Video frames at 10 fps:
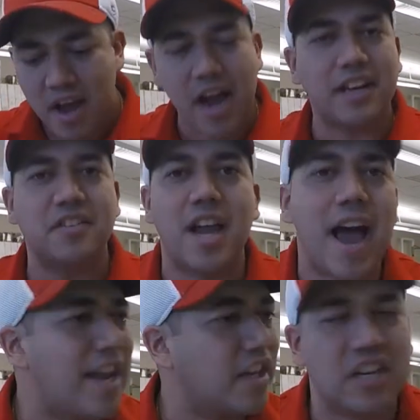I'm going to say
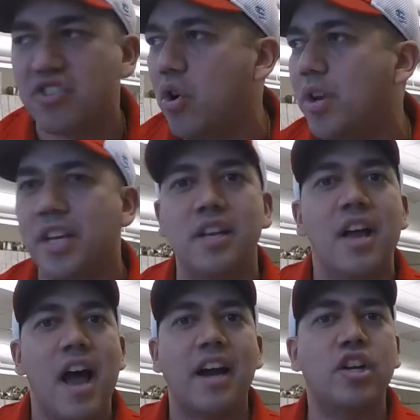hi to the custodian.
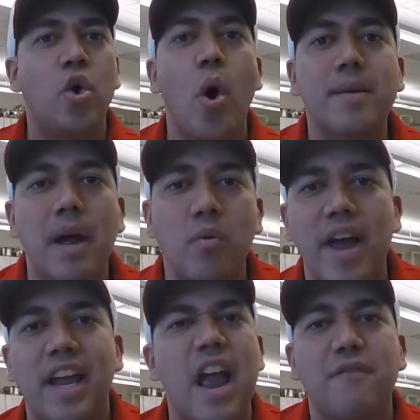I'm going to go out of my
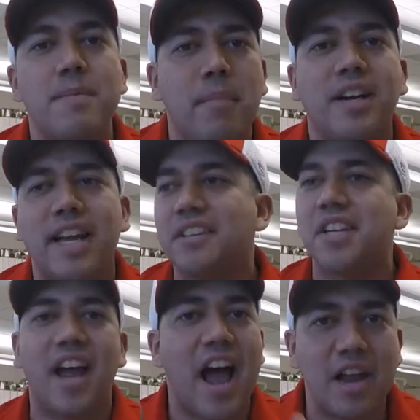way every Monday and
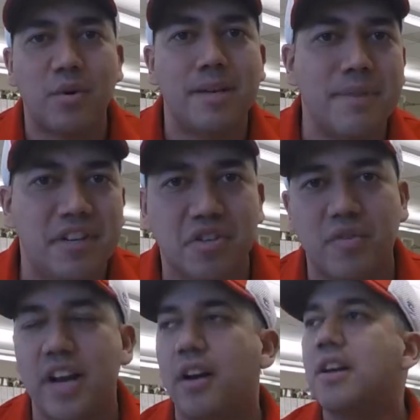say hi to an
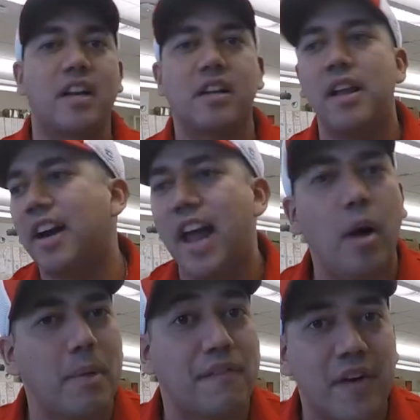administrator. I'm going to
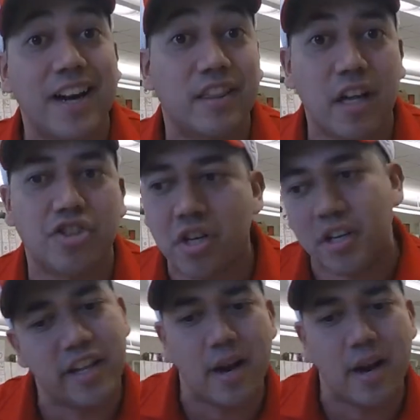help my friend at lunch clean